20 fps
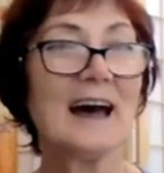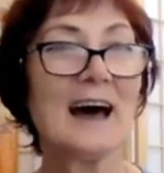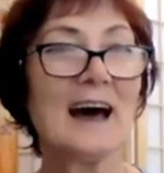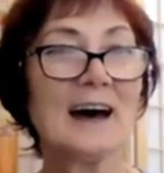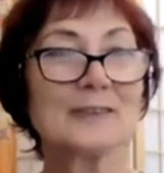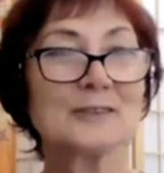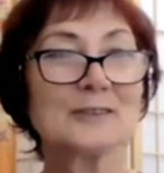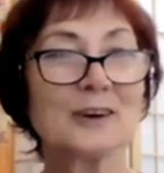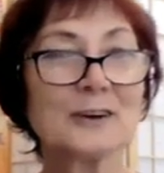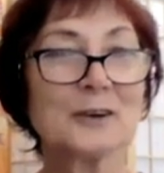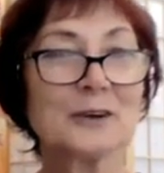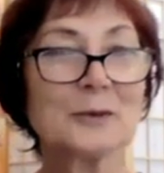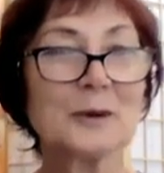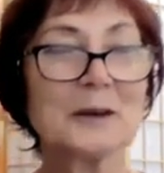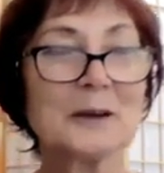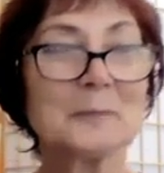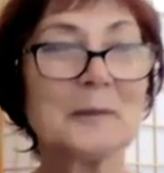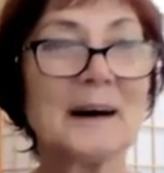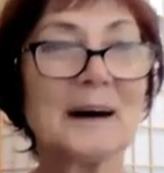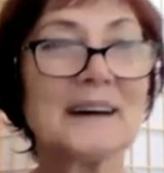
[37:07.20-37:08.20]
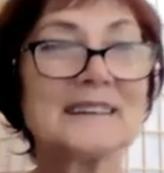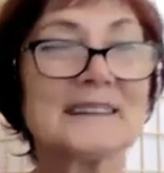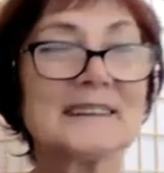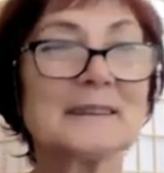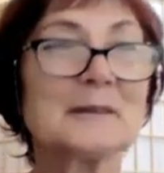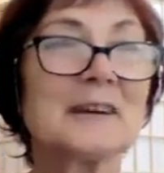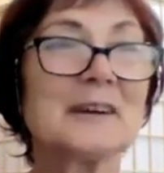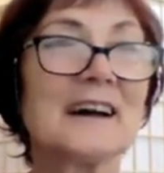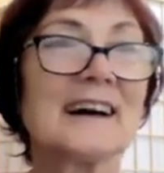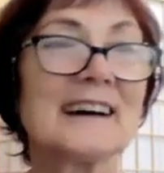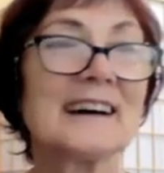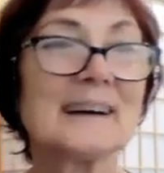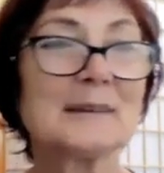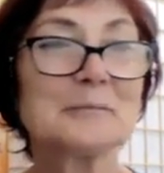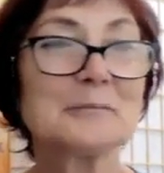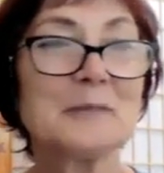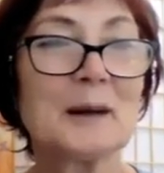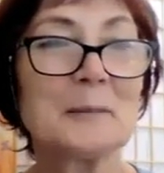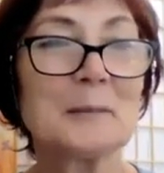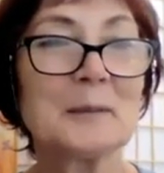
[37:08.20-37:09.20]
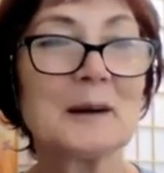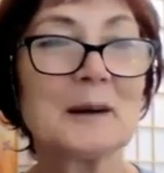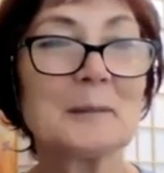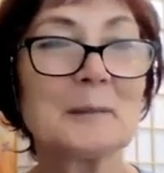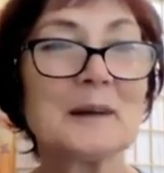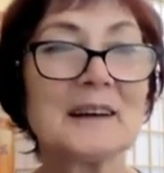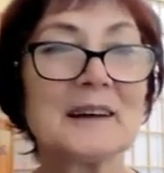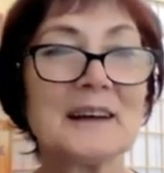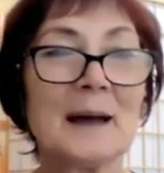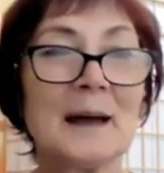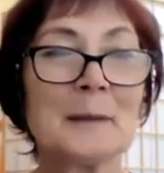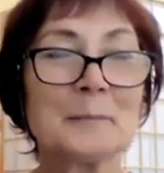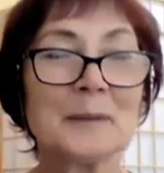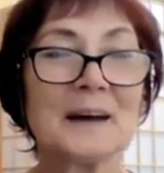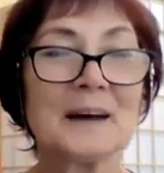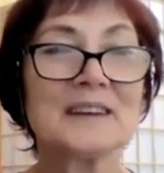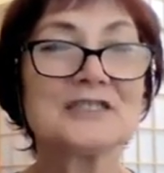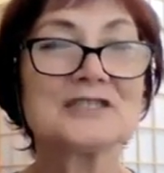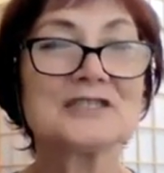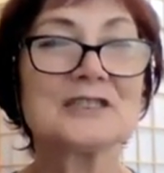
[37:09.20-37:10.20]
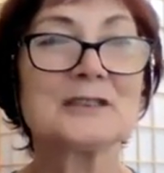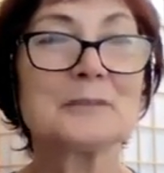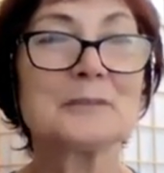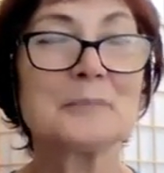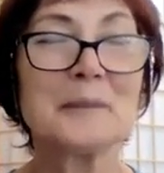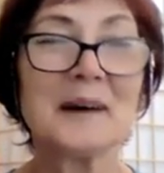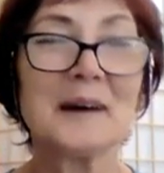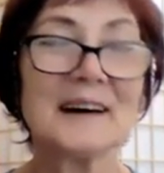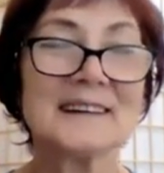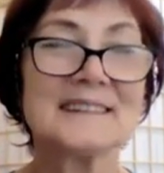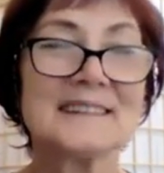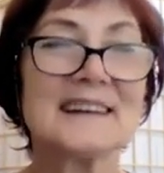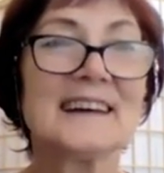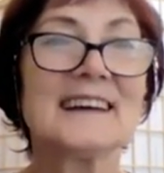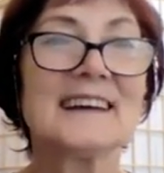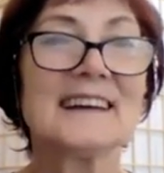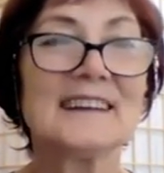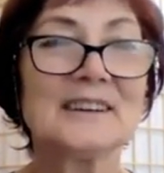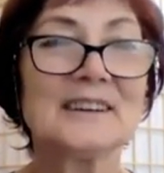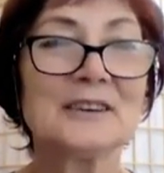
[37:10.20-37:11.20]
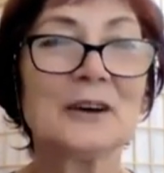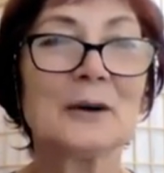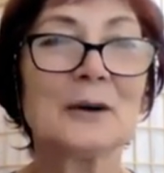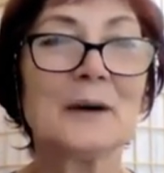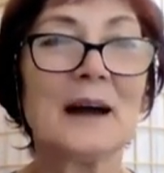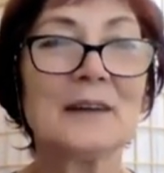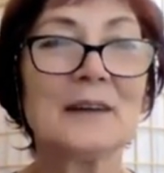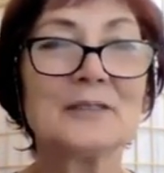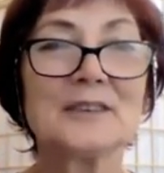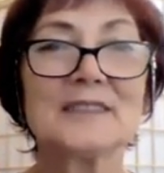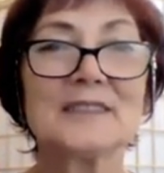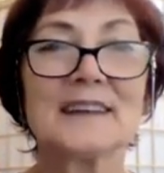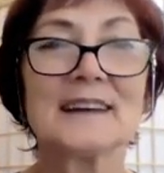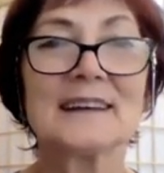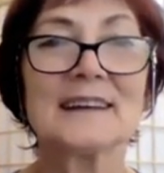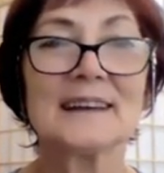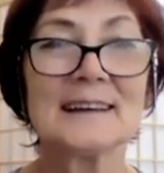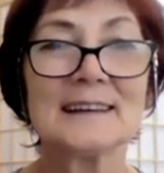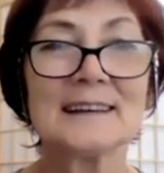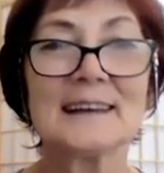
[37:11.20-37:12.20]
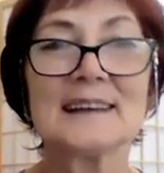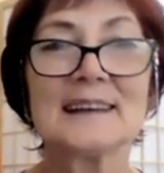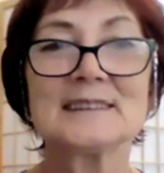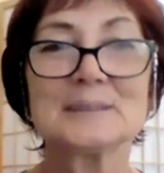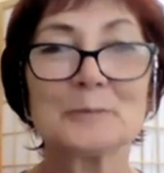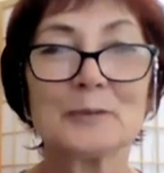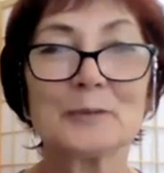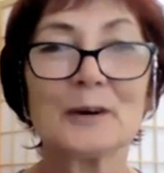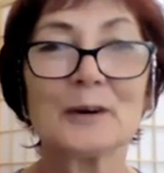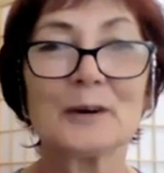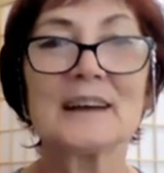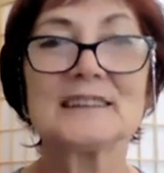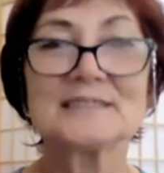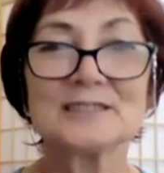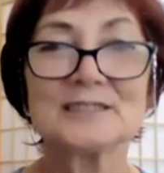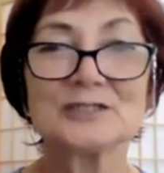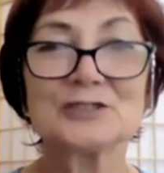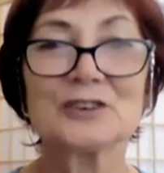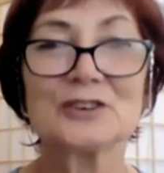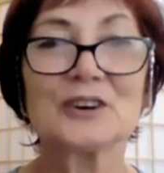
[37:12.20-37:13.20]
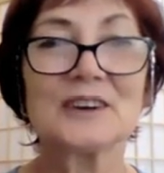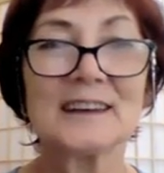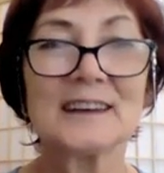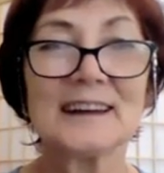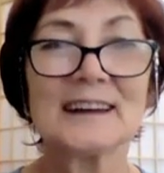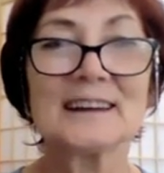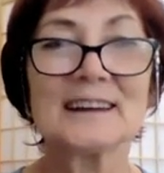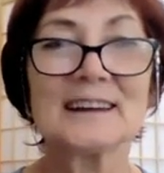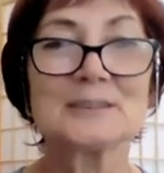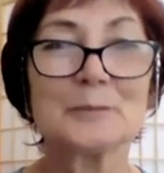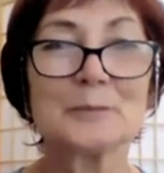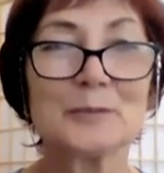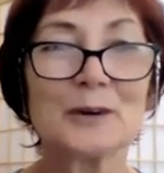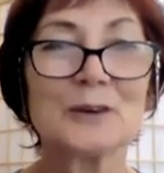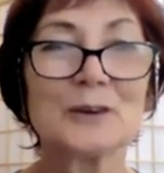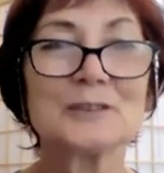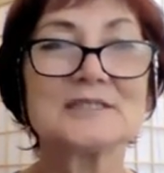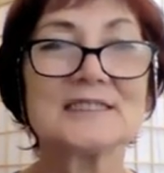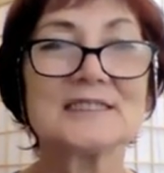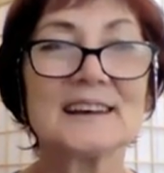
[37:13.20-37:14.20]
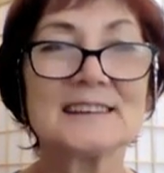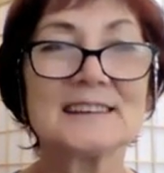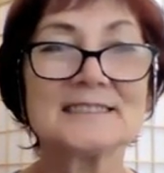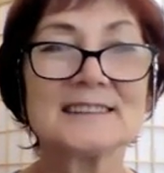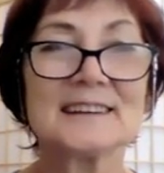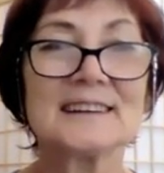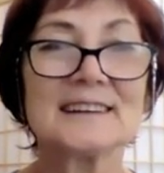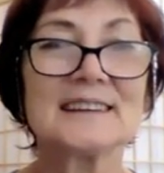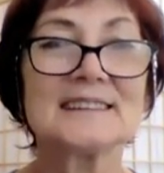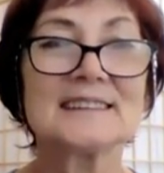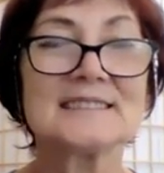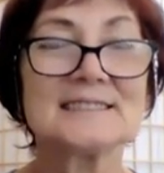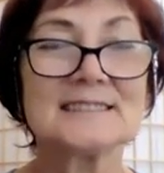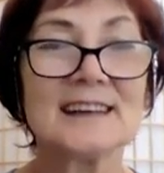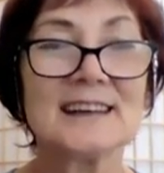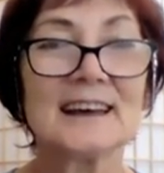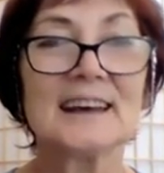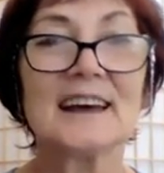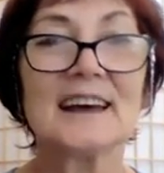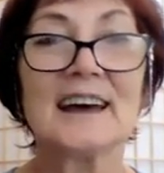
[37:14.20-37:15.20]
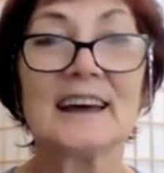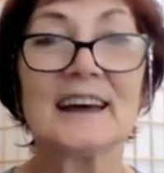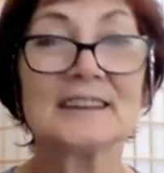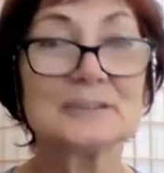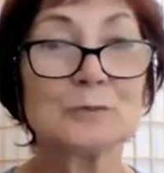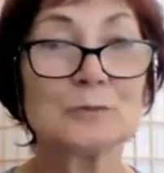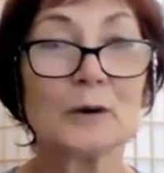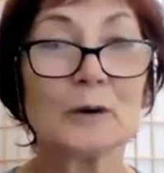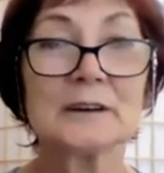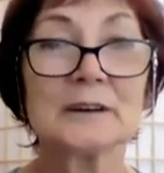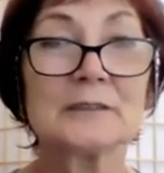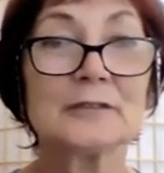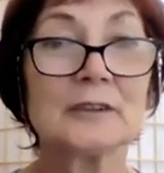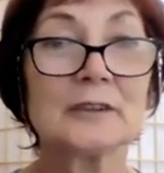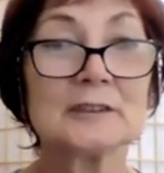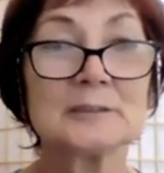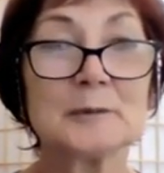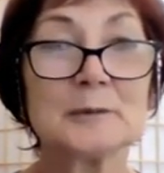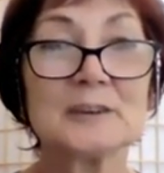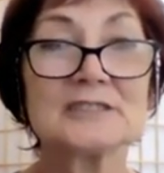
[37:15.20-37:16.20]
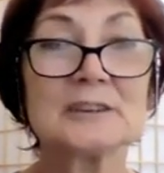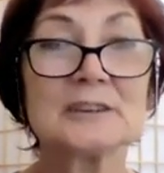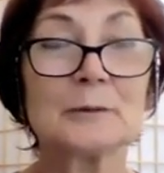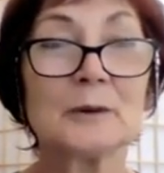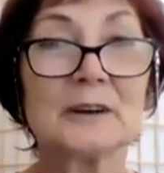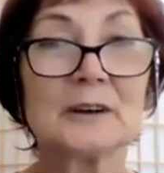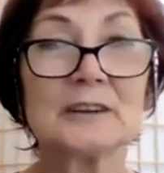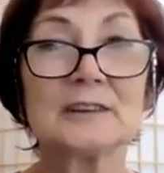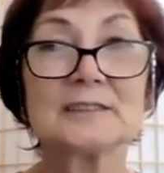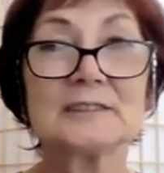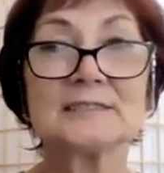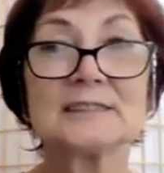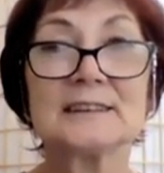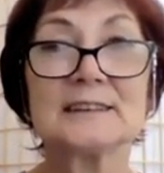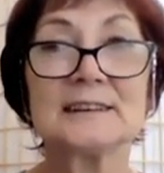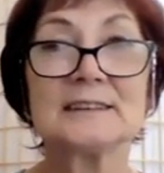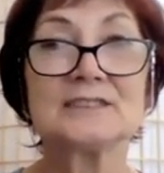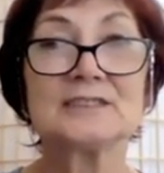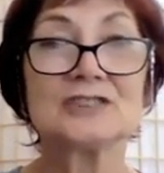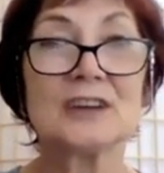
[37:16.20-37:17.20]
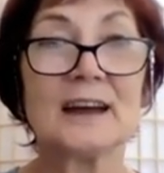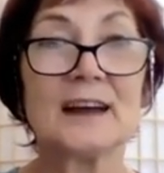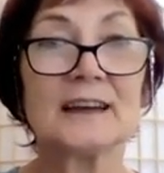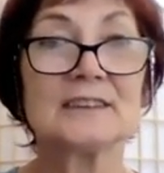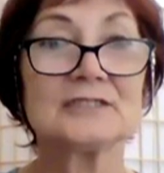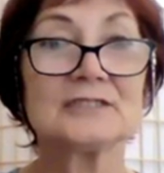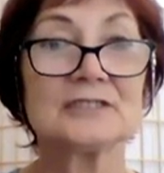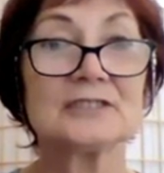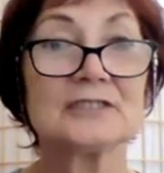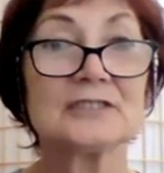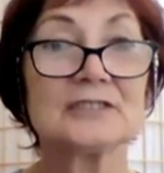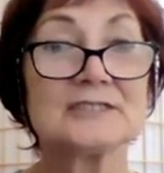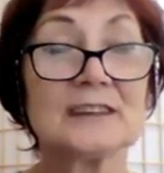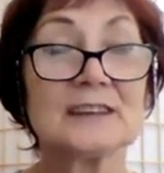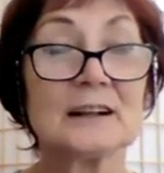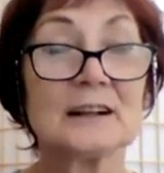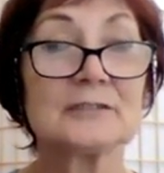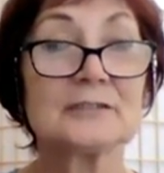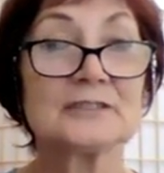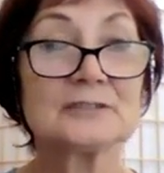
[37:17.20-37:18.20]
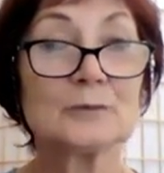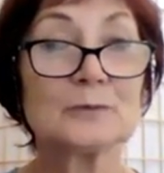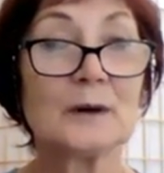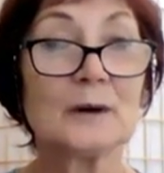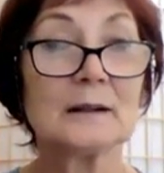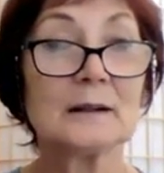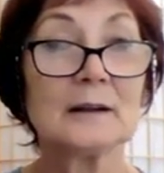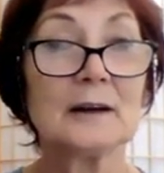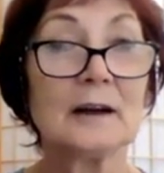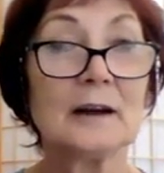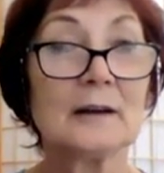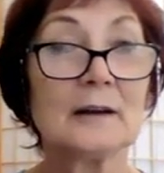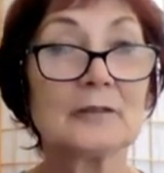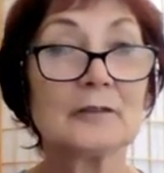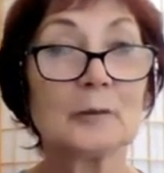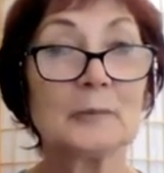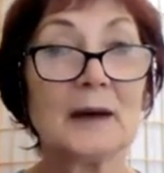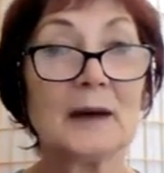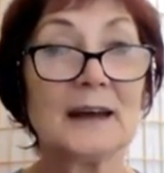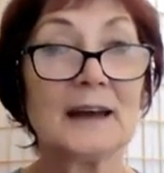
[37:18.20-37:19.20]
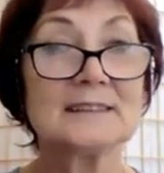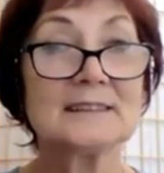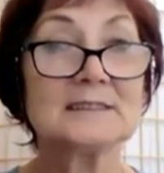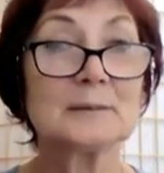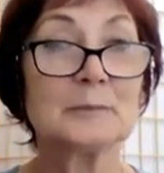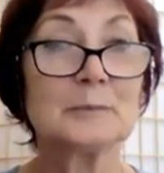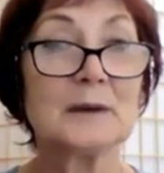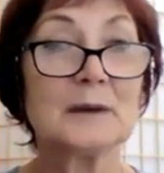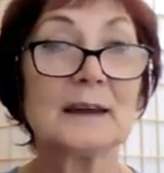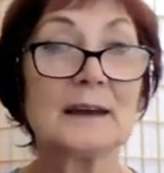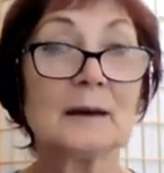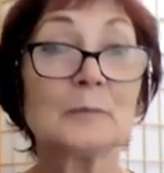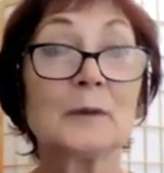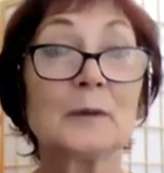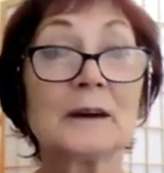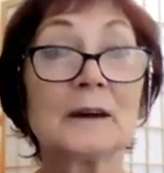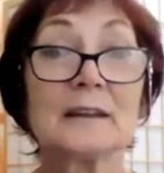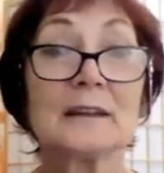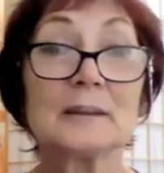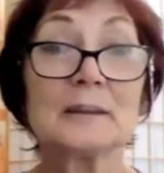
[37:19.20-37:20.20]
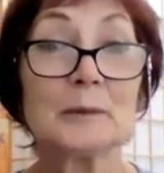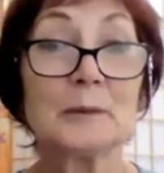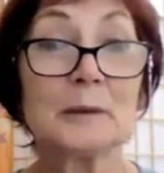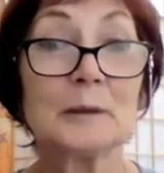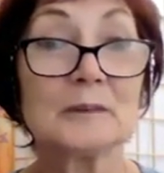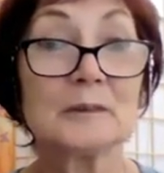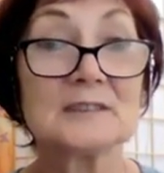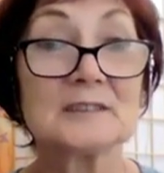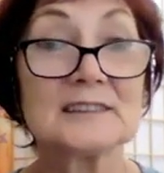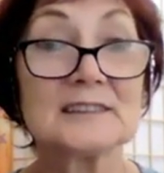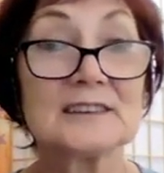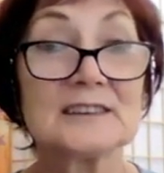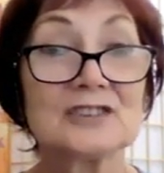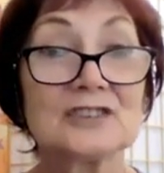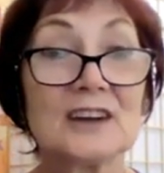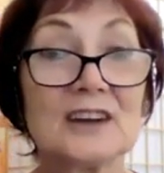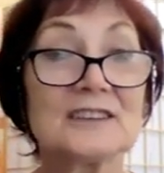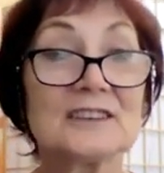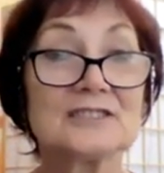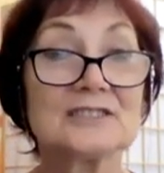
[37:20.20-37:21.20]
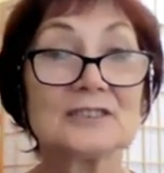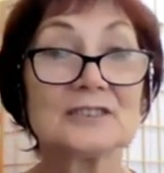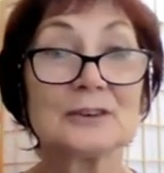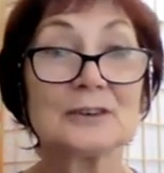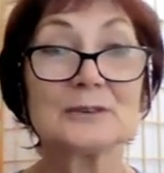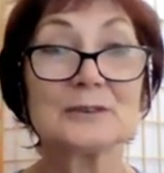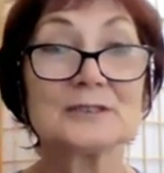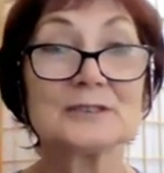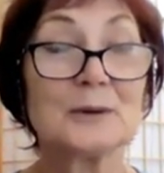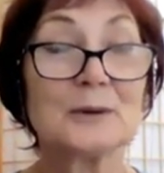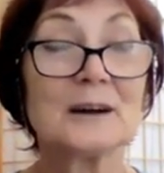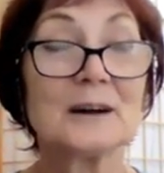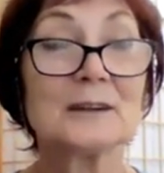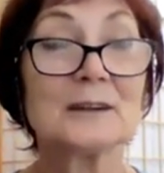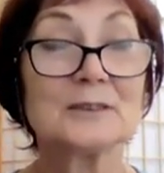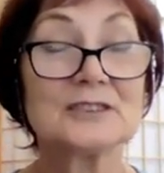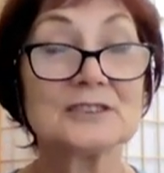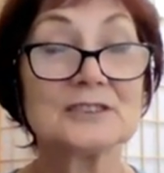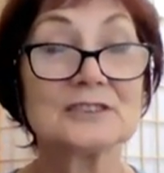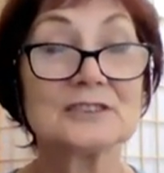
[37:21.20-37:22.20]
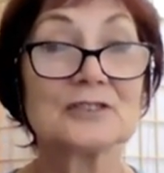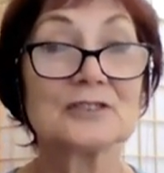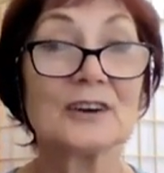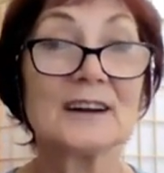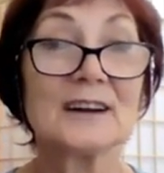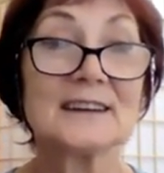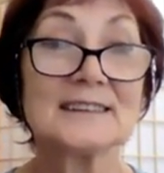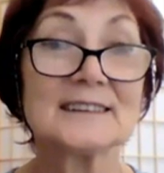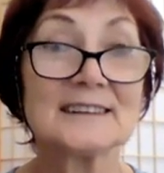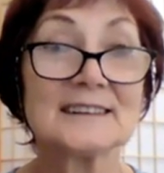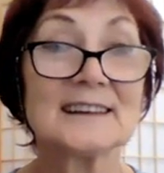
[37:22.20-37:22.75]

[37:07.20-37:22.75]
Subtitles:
I've got a quick mind and I can be a bit impatient, but you know, everything is a journey and it's a process, and it's wonderful, especially when you see change in yourself as well from A to B, and when other people see change in you as well, which is great.